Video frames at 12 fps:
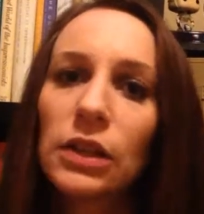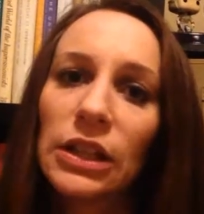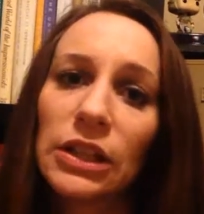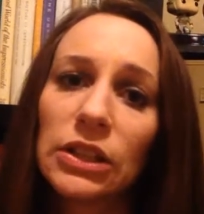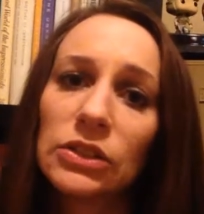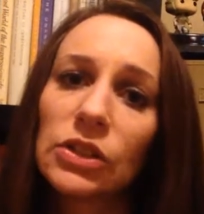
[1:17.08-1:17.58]

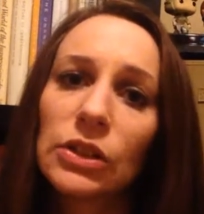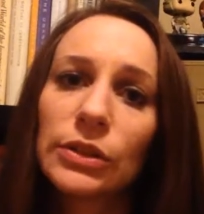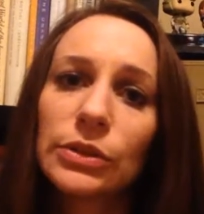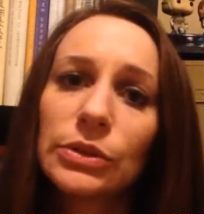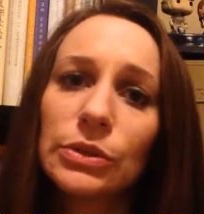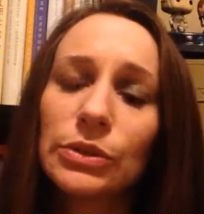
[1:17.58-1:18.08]
is a
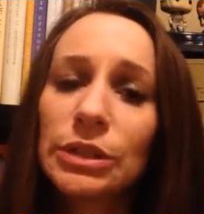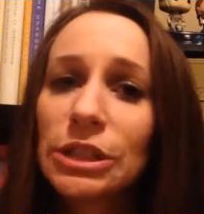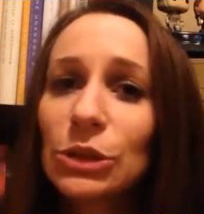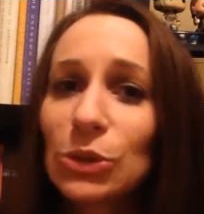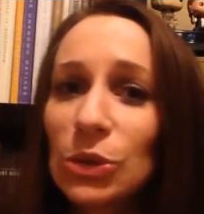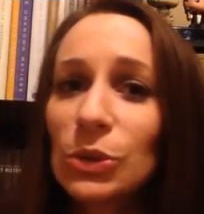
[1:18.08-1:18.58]

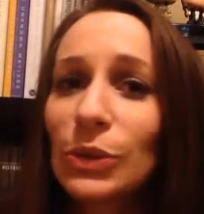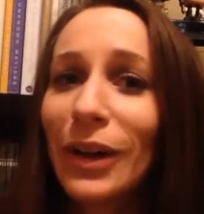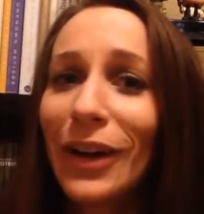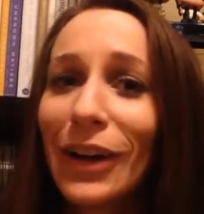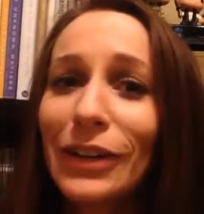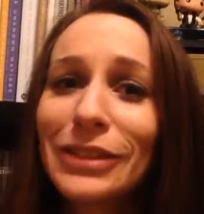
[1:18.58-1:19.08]
little too
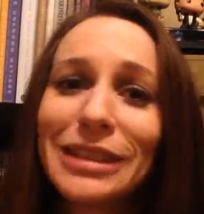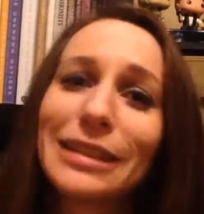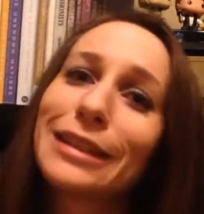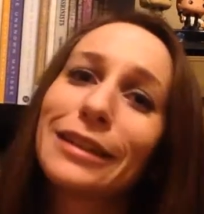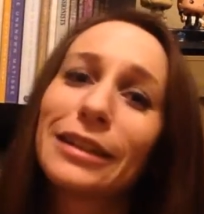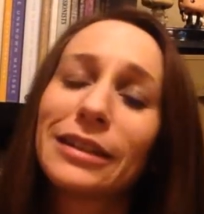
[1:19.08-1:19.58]
long. Like
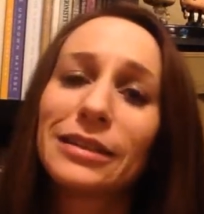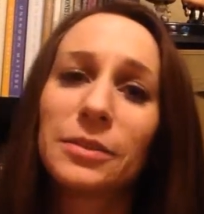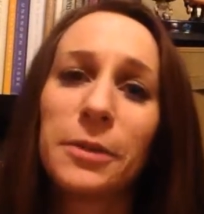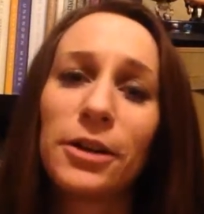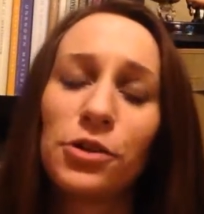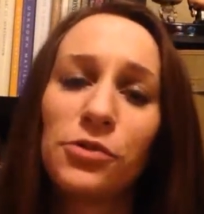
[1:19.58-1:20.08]
the the
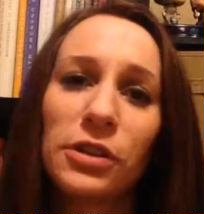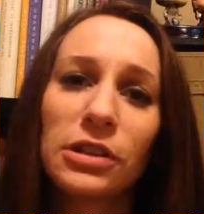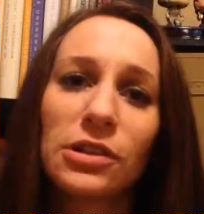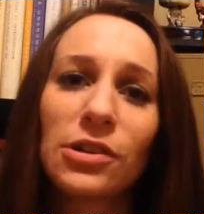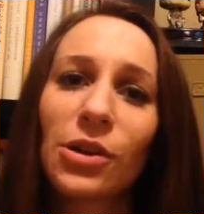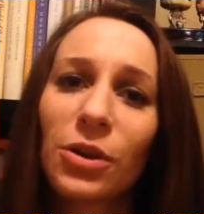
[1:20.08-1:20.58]
Man Who Fell
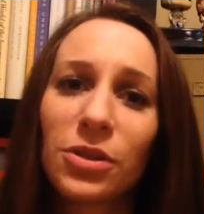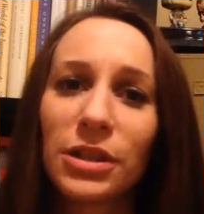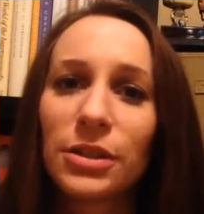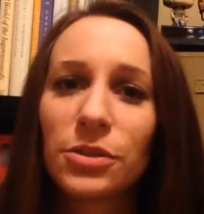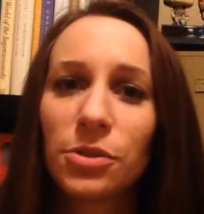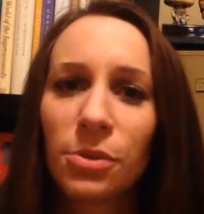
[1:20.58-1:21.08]
to Earth
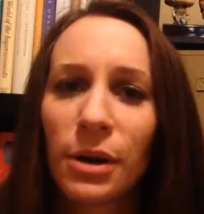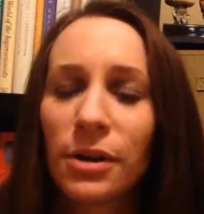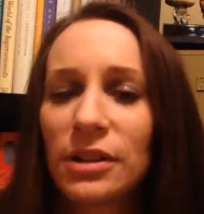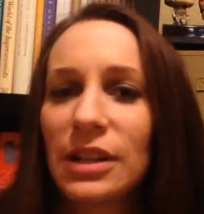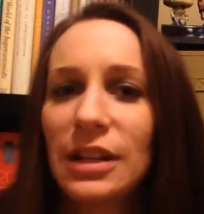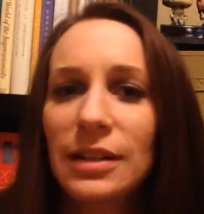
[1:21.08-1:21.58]
is two
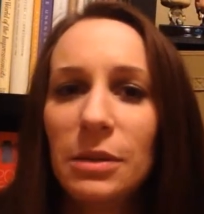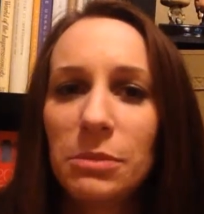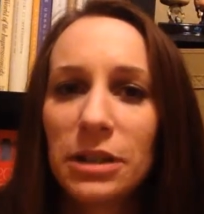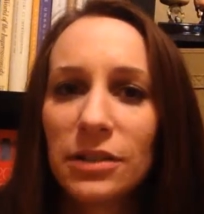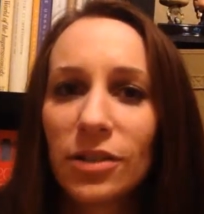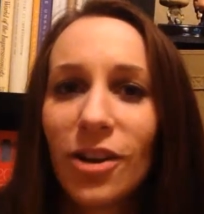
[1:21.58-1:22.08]
hours and eighteen
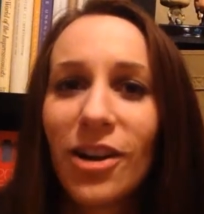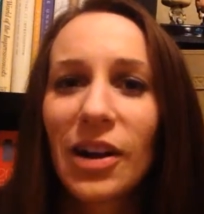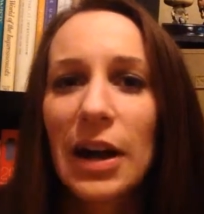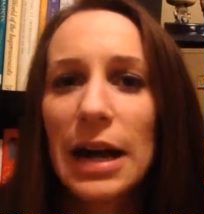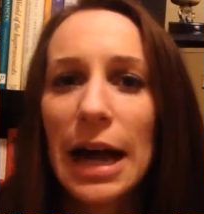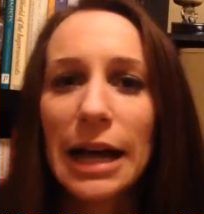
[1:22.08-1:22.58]
minutes
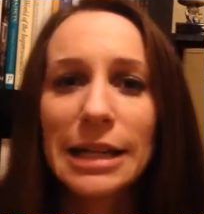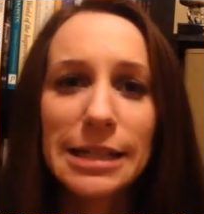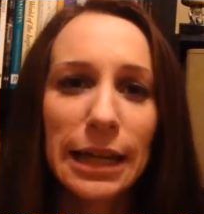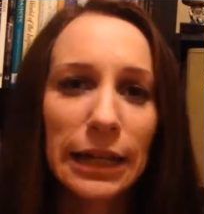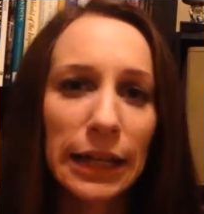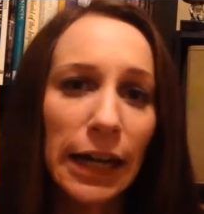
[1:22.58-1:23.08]
long. I
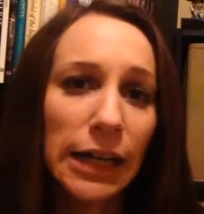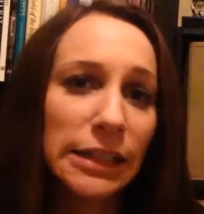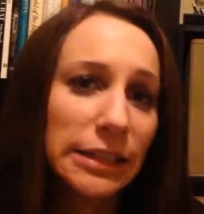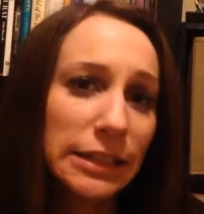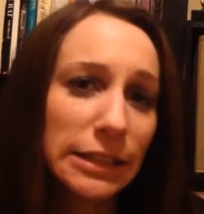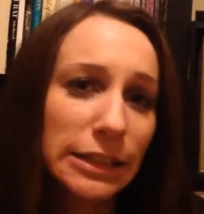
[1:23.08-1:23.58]

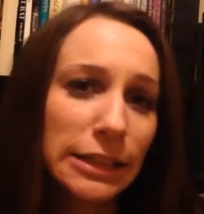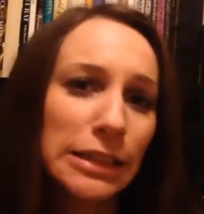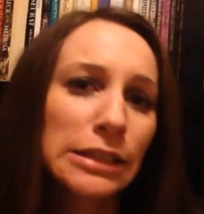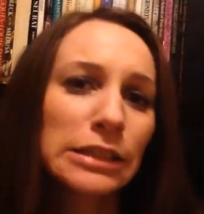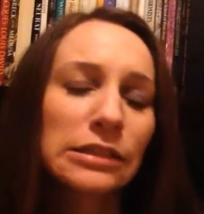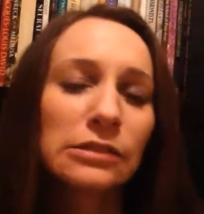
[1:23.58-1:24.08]
kind
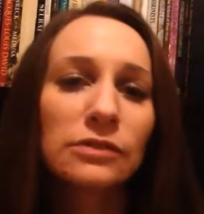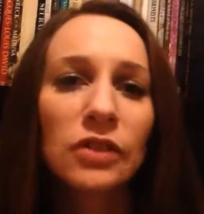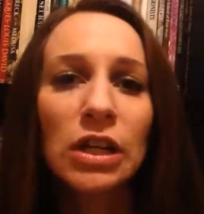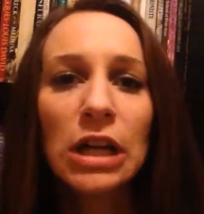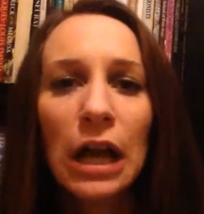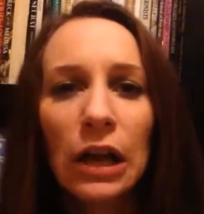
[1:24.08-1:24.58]
of
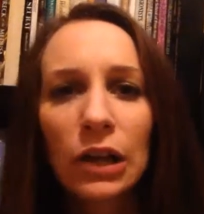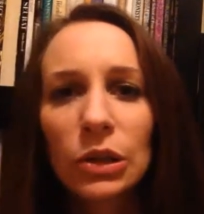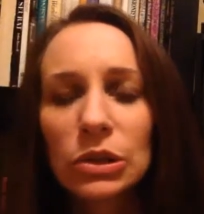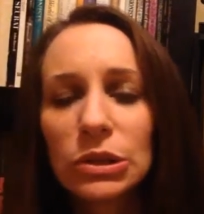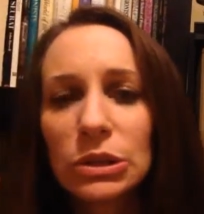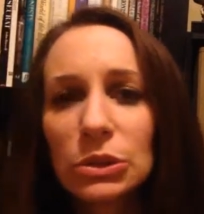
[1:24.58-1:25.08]

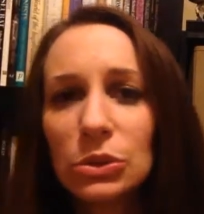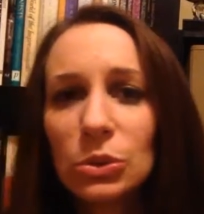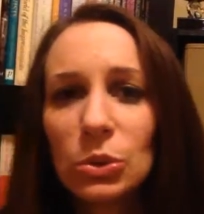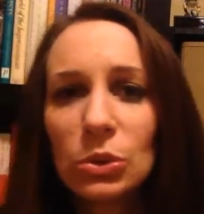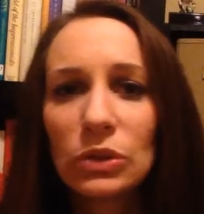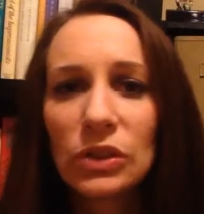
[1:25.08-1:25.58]

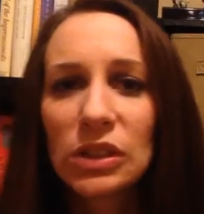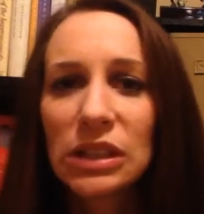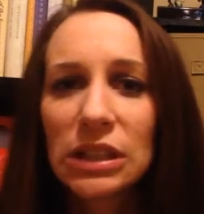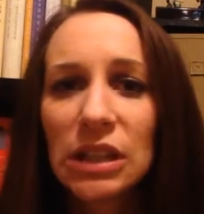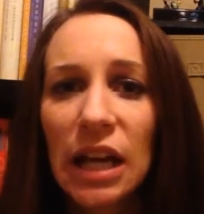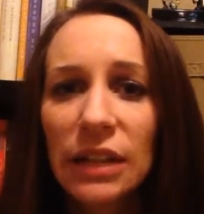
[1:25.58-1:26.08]
lose
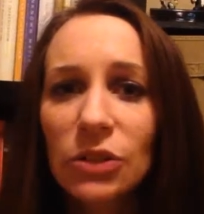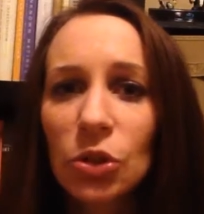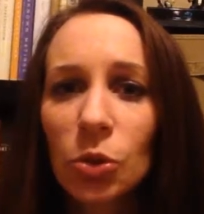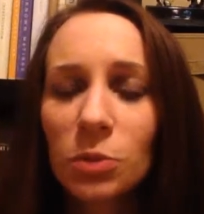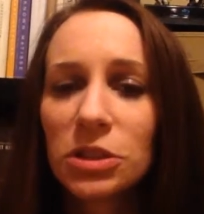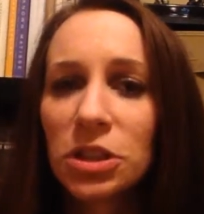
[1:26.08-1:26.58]
not
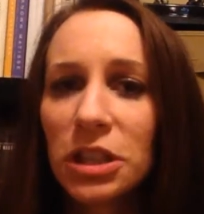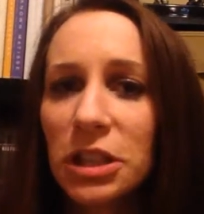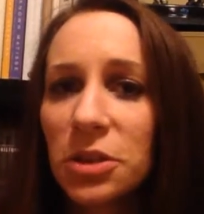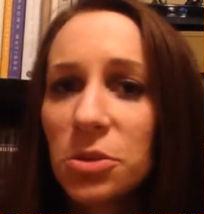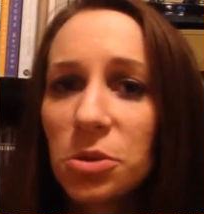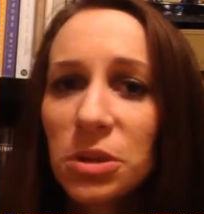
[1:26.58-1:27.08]
so much
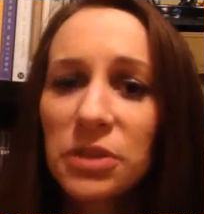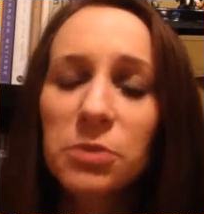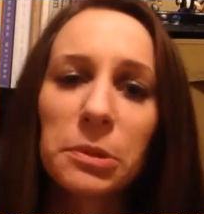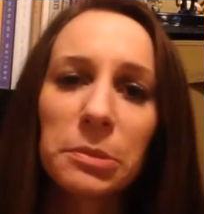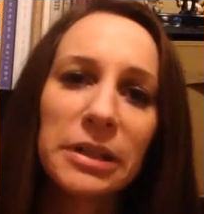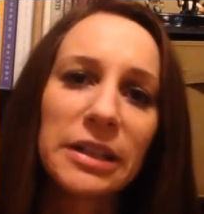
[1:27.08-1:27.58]

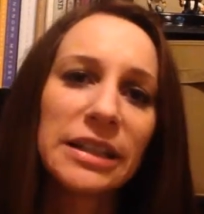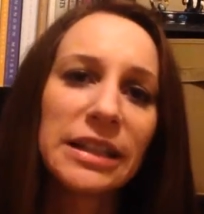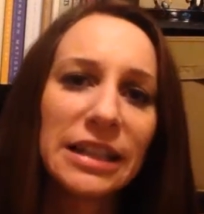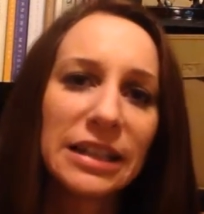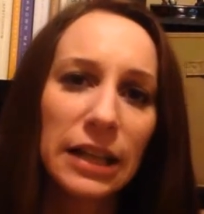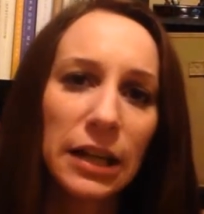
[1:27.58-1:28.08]
interest, but my
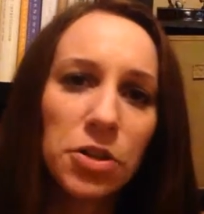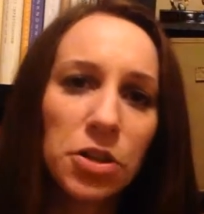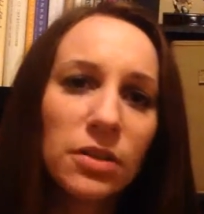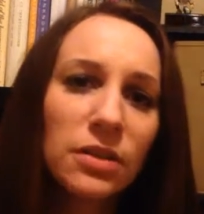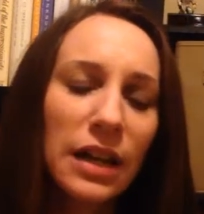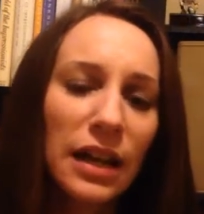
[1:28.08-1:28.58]

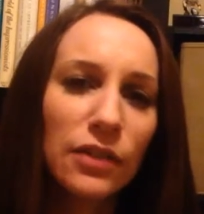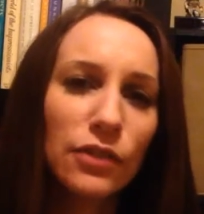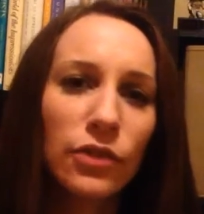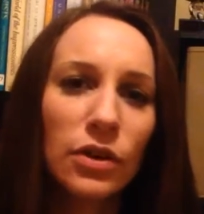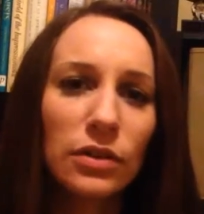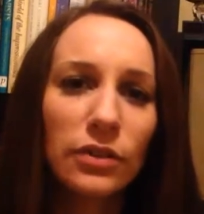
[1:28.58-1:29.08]
attention kind of
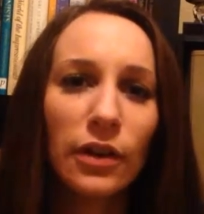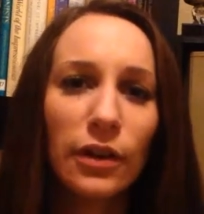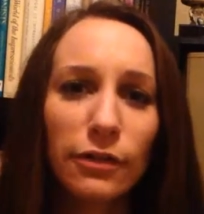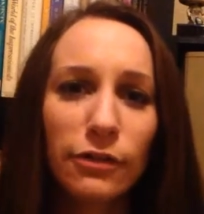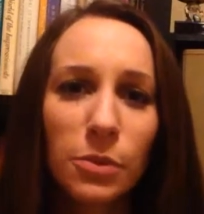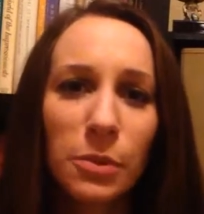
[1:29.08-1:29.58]
falls
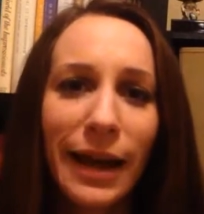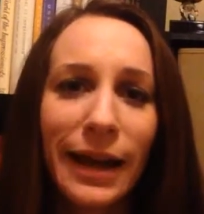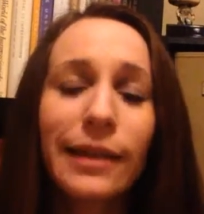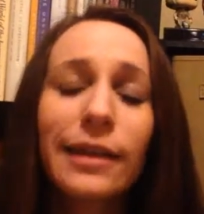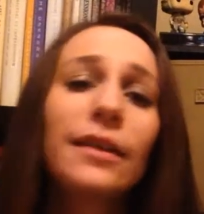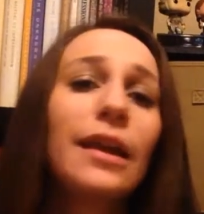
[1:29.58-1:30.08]
off the
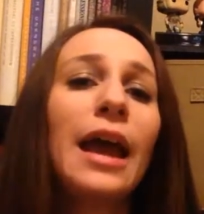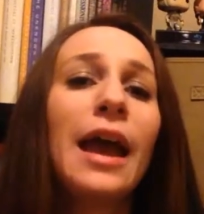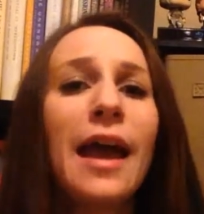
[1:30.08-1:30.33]
wagon.